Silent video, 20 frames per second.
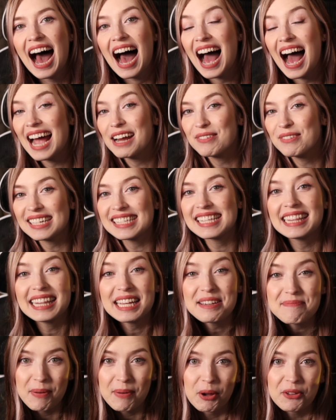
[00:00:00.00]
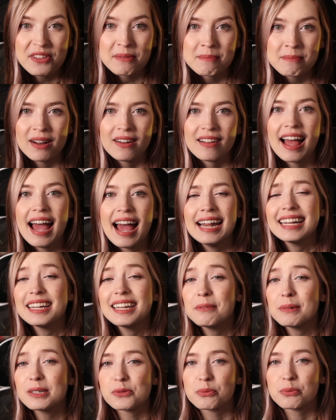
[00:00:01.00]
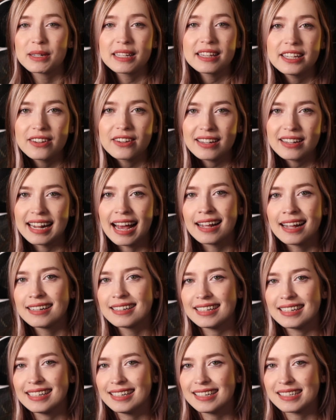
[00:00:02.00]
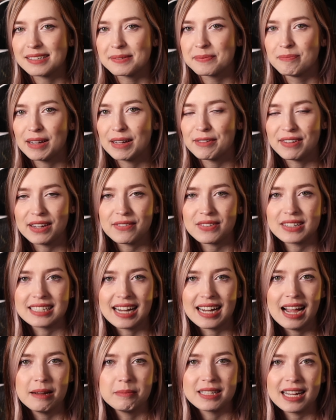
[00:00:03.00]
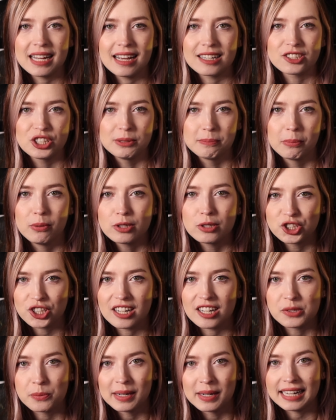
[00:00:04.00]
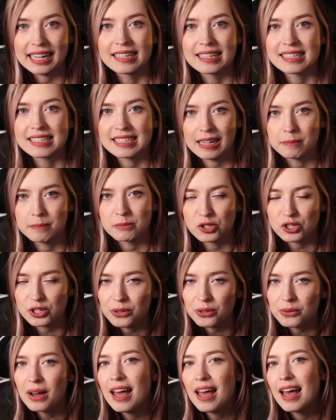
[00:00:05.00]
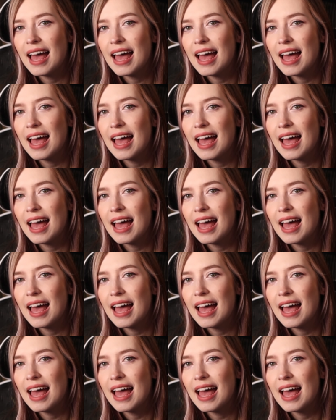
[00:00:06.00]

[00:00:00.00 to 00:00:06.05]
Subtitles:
I recently pulled them all and it was really good. And it is my favorite time to actually pull shards when it is ×2.